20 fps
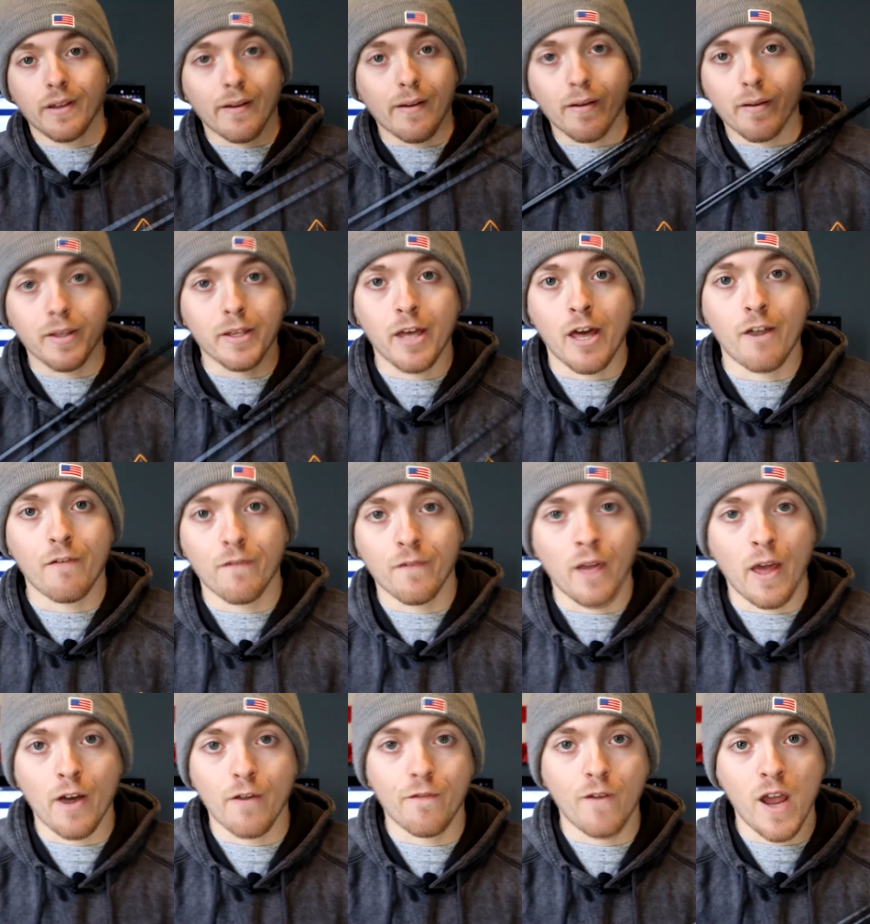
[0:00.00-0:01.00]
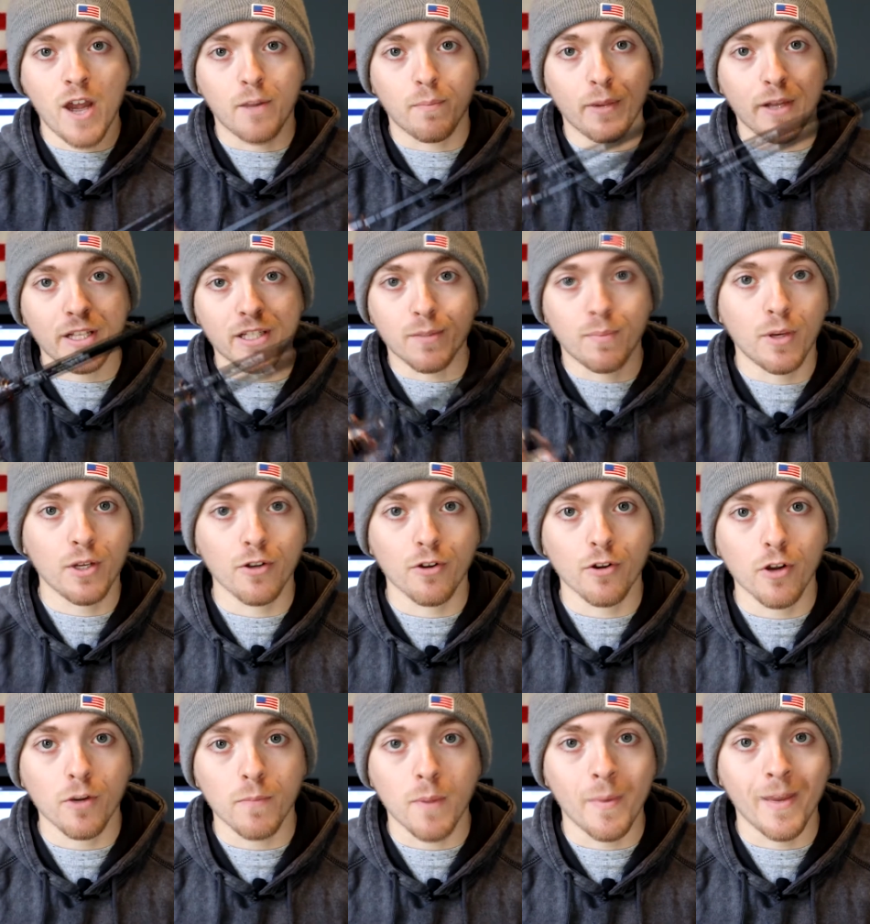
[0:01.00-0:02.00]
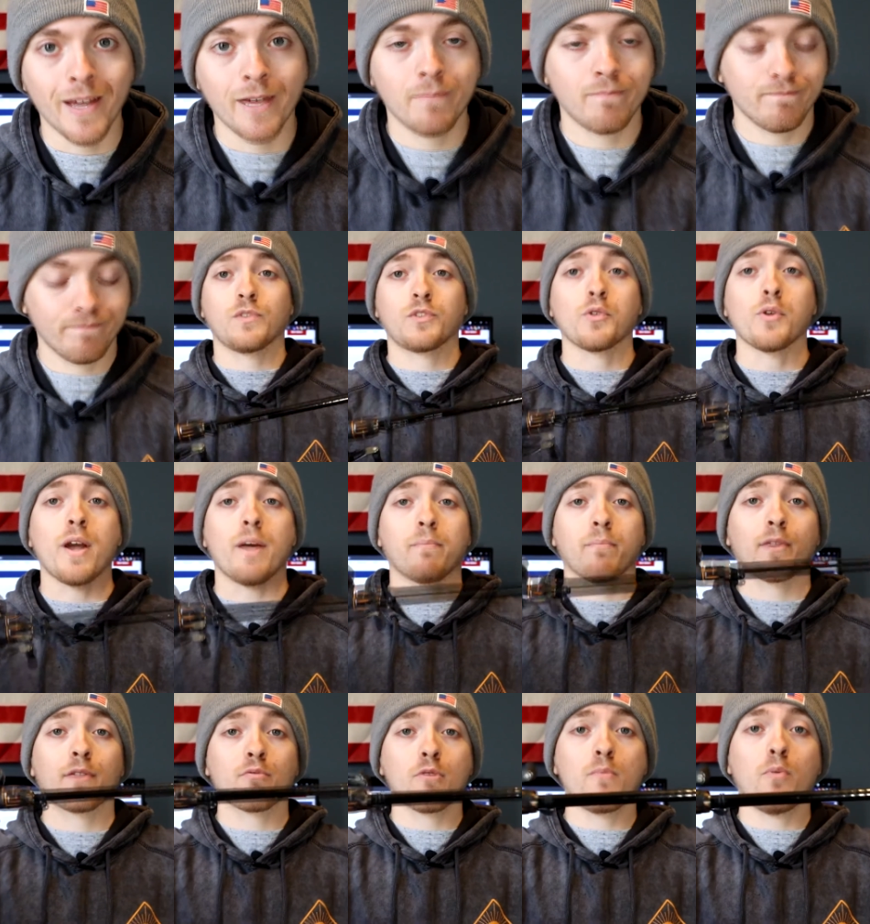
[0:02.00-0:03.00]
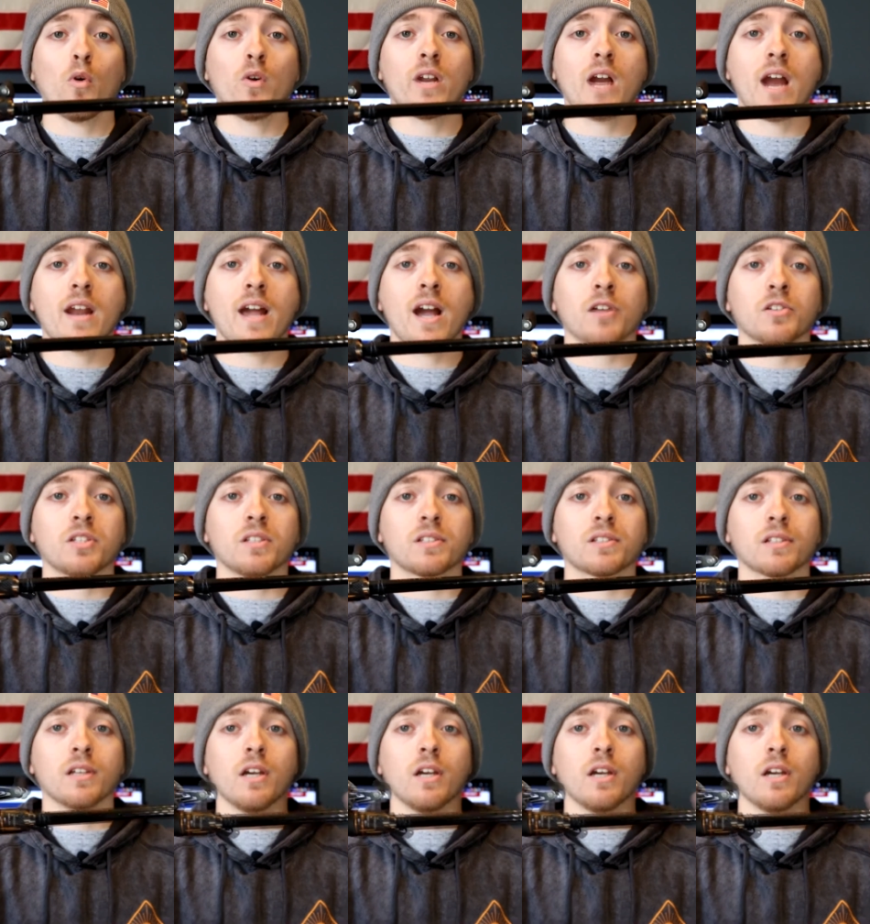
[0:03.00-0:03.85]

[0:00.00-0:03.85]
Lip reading: you gotta find a place to put your hook, my man. So yeah, 3.9 ounces.